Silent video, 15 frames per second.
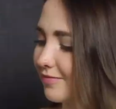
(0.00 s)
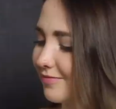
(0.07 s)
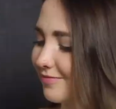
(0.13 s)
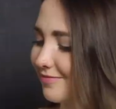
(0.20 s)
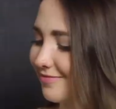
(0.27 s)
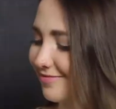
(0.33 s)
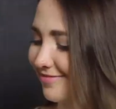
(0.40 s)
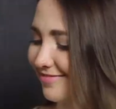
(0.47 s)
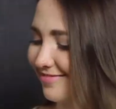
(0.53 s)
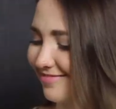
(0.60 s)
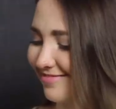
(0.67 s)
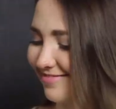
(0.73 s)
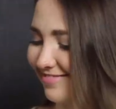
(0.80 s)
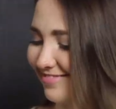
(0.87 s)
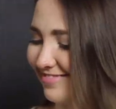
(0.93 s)

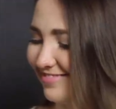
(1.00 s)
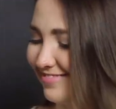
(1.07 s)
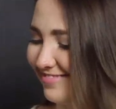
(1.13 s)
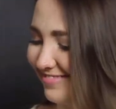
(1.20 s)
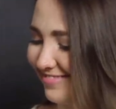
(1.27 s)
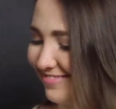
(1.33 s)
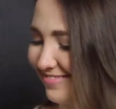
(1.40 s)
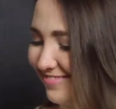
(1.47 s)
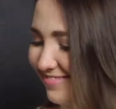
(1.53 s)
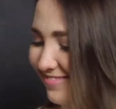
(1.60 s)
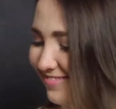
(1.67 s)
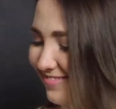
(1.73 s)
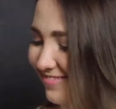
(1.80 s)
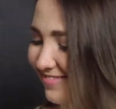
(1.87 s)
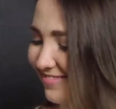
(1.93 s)

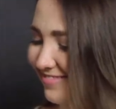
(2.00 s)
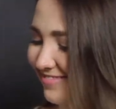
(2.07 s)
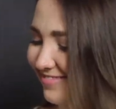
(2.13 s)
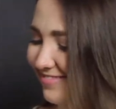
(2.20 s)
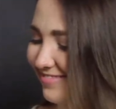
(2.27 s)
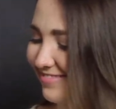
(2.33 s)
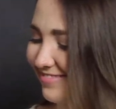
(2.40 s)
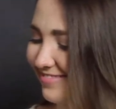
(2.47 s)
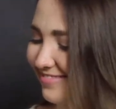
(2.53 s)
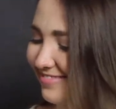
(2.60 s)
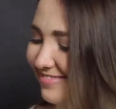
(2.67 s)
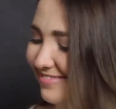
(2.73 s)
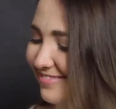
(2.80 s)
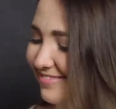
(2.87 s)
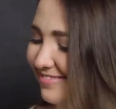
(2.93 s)

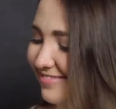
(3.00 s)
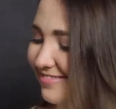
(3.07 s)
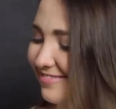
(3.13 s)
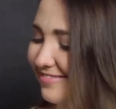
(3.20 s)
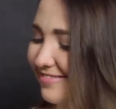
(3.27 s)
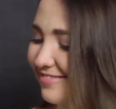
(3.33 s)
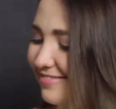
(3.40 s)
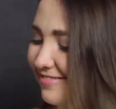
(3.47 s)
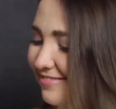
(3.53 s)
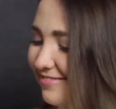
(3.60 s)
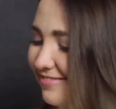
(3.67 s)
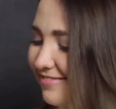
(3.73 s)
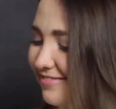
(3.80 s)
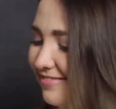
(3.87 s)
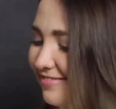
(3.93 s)

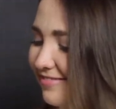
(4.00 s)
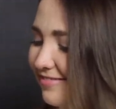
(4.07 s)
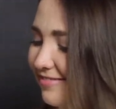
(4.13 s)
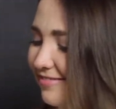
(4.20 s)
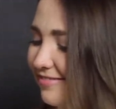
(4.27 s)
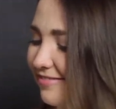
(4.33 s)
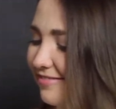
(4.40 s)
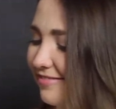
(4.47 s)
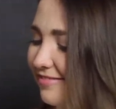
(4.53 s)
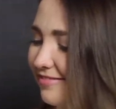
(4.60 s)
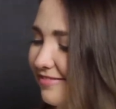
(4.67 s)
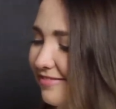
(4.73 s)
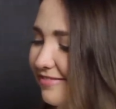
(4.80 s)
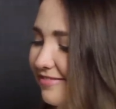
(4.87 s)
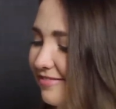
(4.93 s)

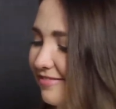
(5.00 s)
(not speaking)